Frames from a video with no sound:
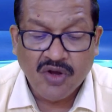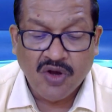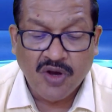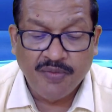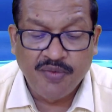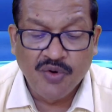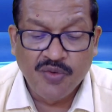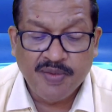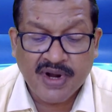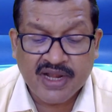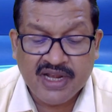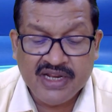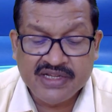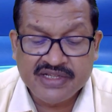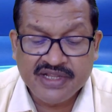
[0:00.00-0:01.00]
of whom
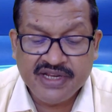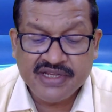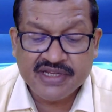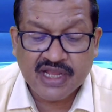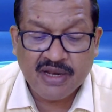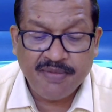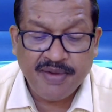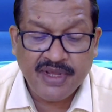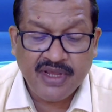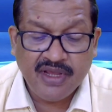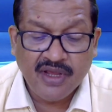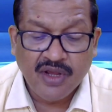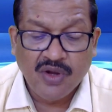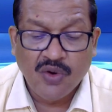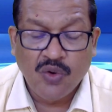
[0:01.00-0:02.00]
at least three shall be
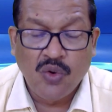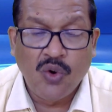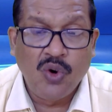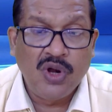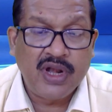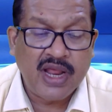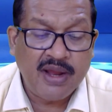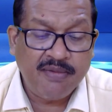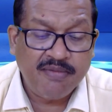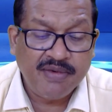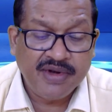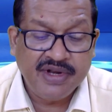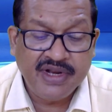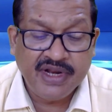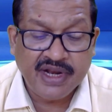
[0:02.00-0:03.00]
full-time
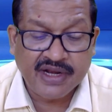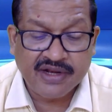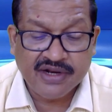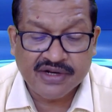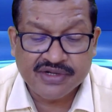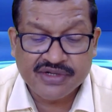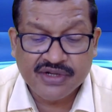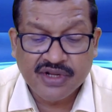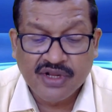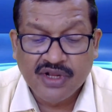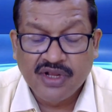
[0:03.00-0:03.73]
directors.